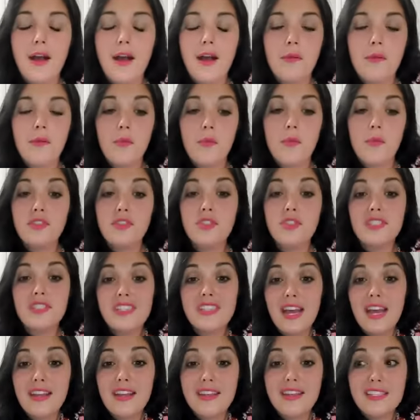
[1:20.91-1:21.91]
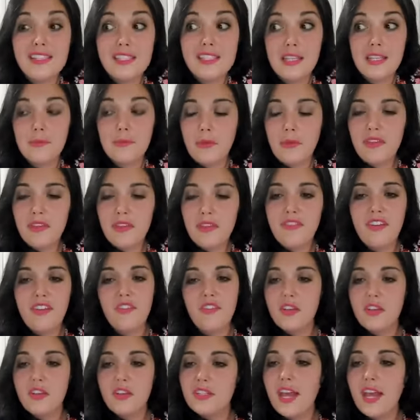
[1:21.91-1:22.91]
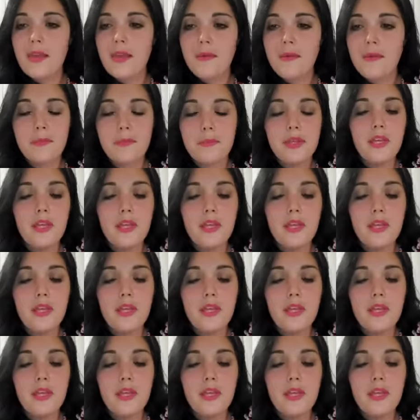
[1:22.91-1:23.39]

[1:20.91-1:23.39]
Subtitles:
which is honestly my favorite time.